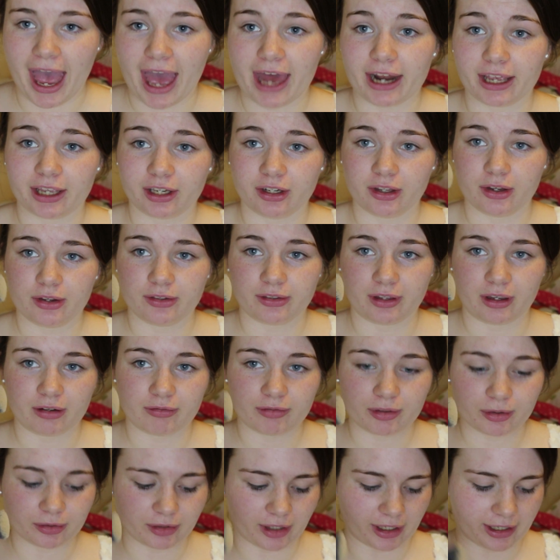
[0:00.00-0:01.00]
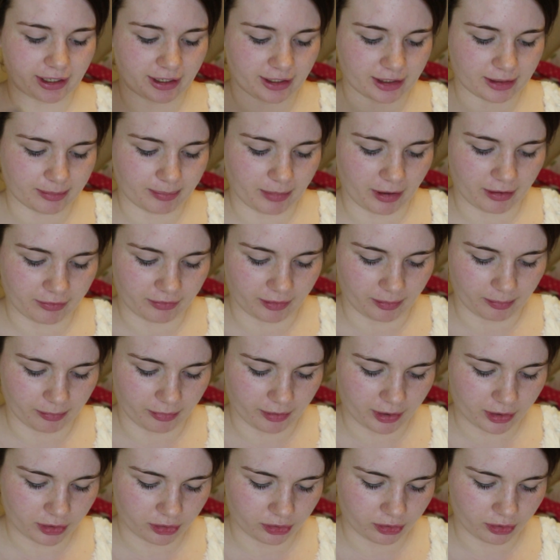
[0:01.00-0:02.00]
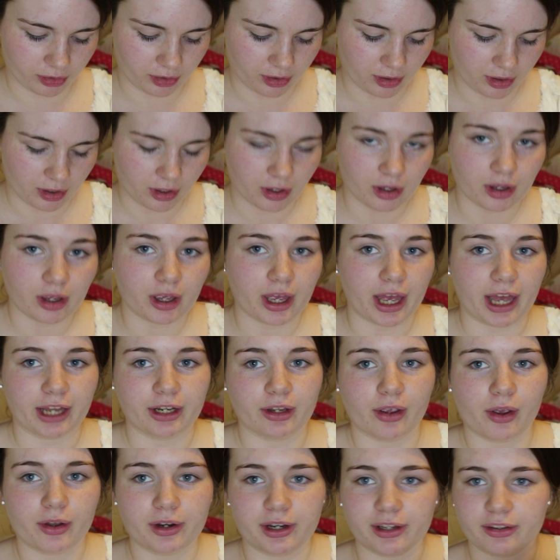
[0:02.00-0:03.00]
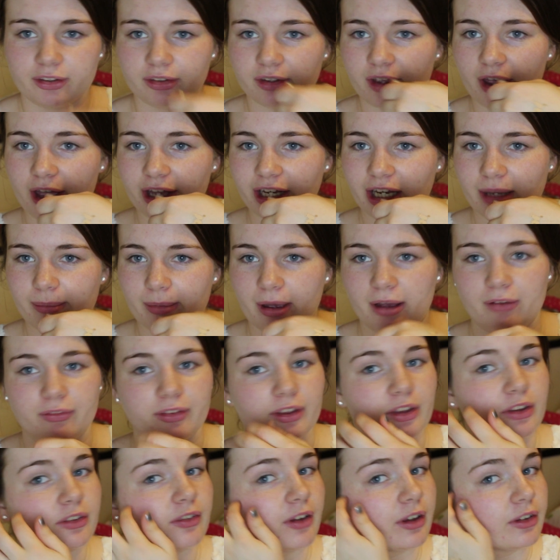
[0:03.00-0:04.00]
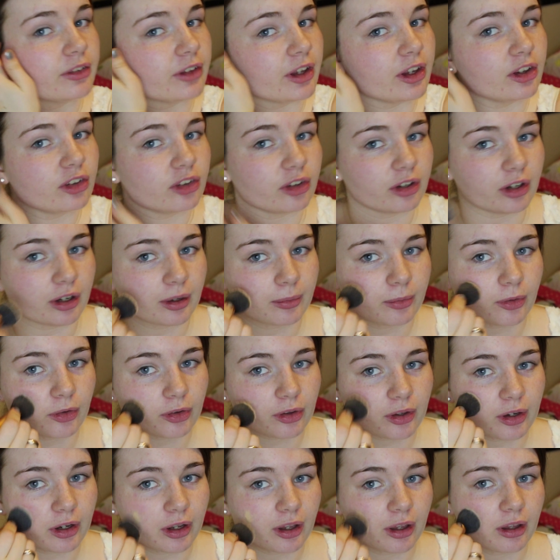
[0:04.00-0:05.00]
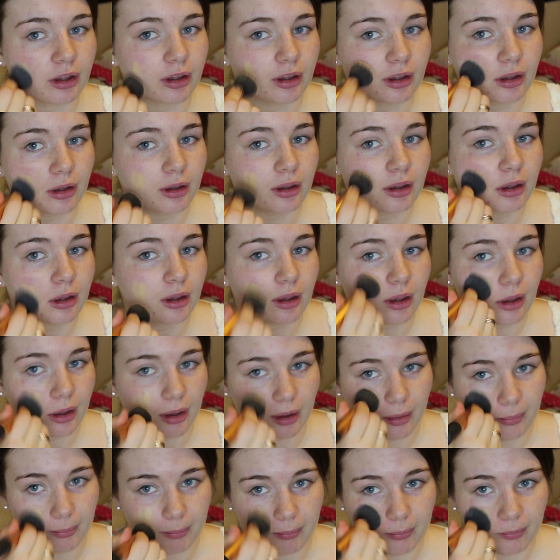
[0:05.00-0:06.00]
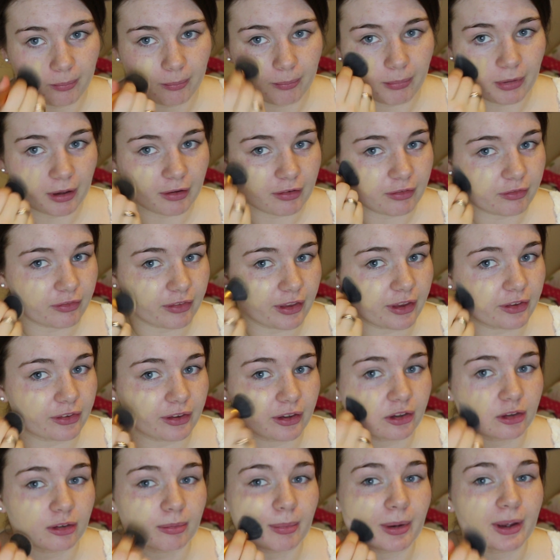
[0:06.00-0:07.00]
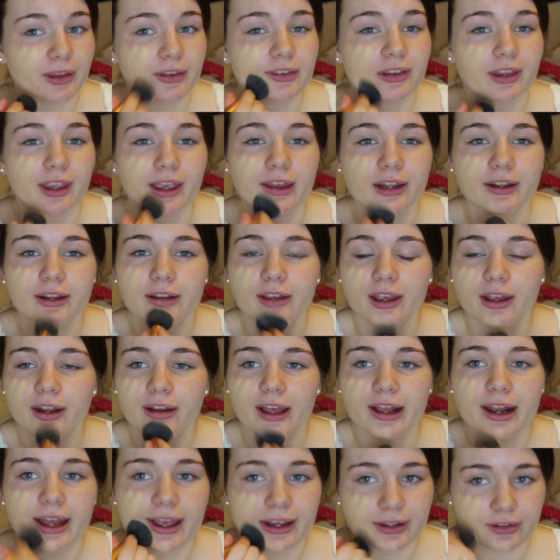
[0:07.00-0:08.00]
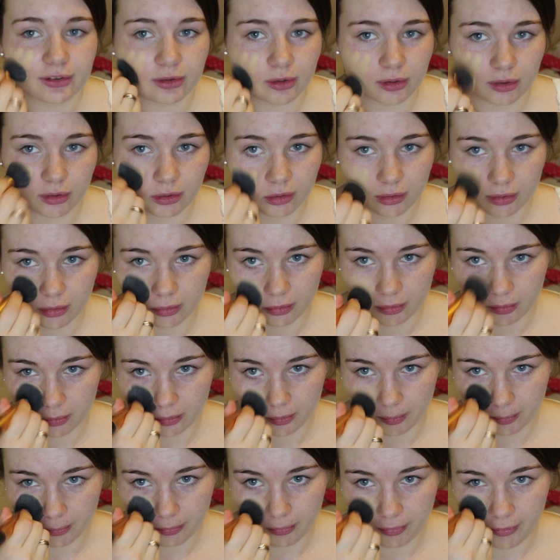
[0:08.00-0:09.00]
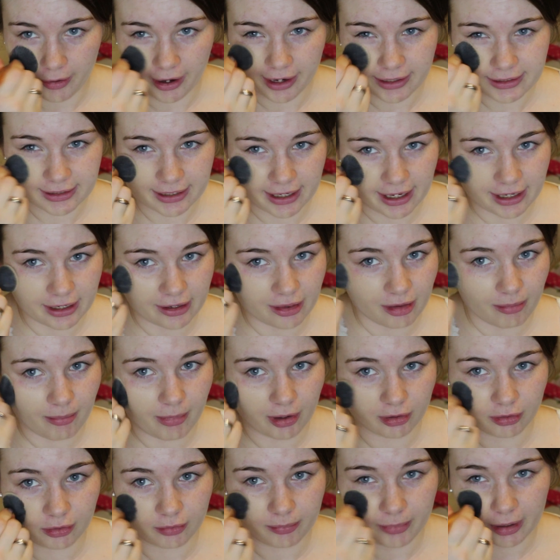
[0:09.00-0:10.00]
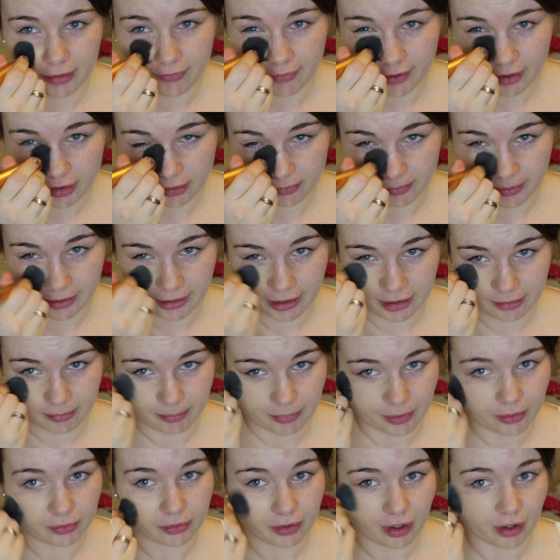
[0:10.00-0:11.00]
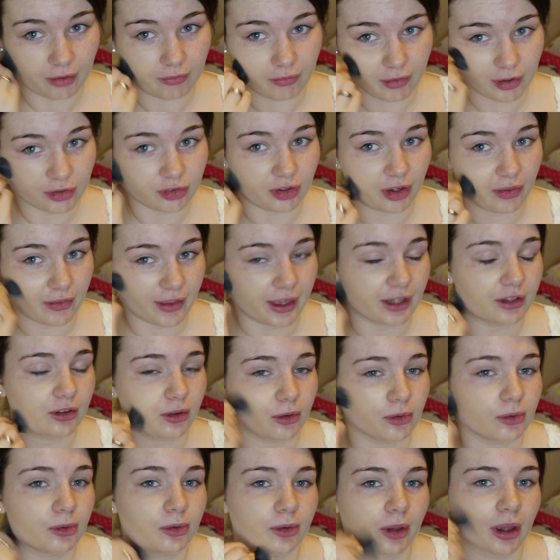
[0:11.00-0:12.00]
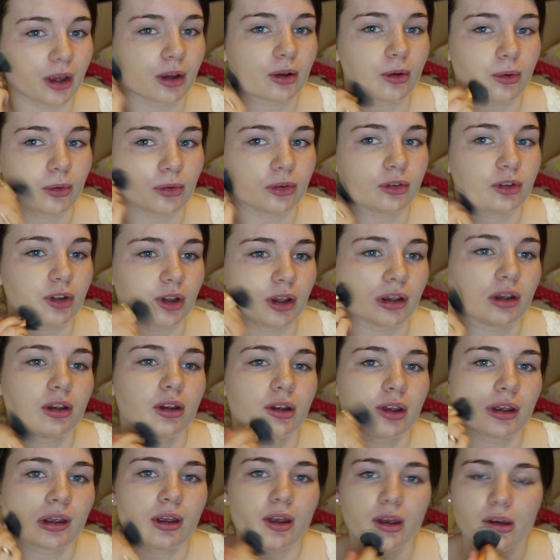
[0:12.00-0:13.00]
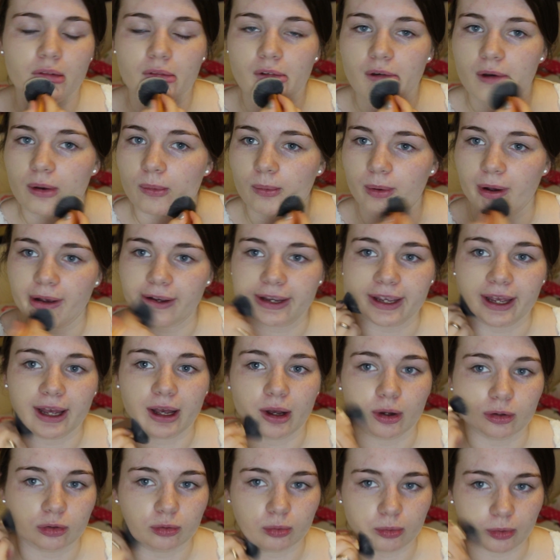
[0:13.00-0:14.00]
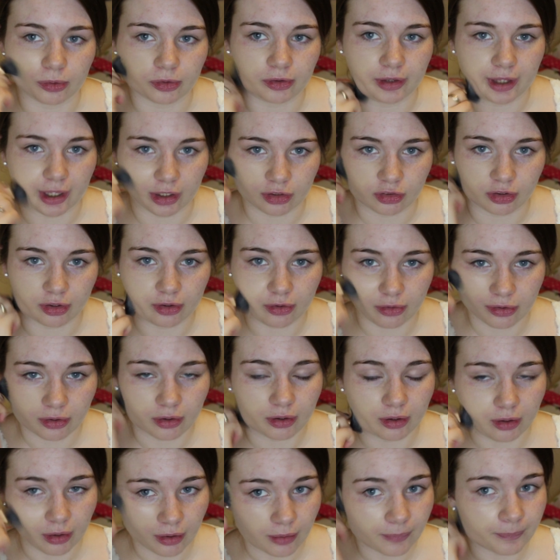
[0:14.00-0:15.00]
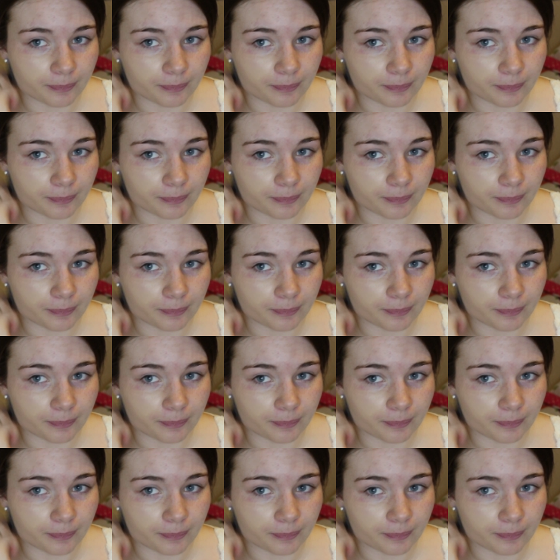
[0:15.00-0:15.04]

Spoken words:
I'm going to use a Real Techniques buffing brush, and you only need a tiny amount of this foundation, and I'm just going to buff this into my skin. And I like to press it in the middle of my face where I need most coverage, and then use circles to work out towards the edges.